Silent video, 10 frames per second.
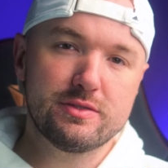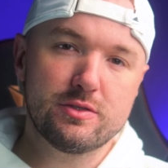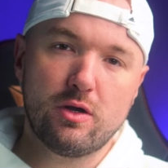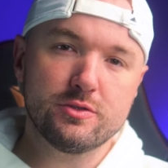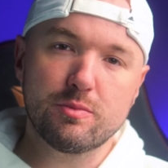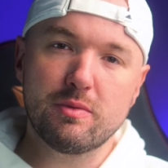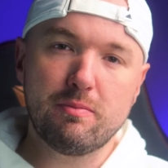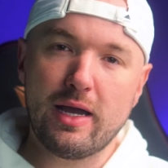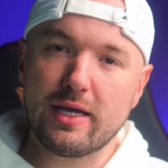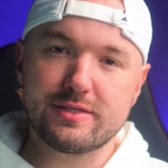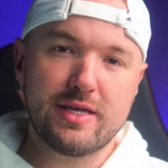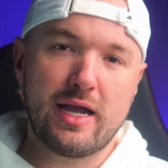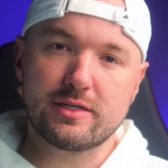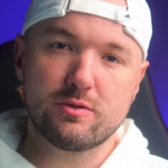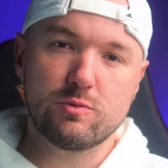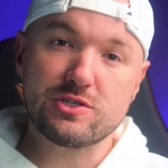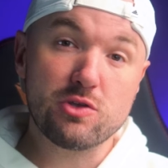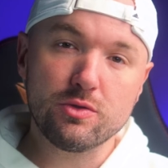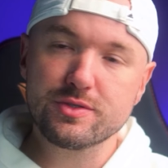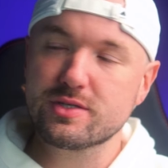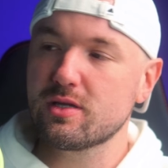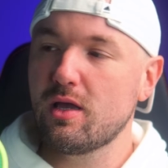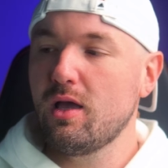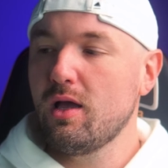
It's also been my exact results.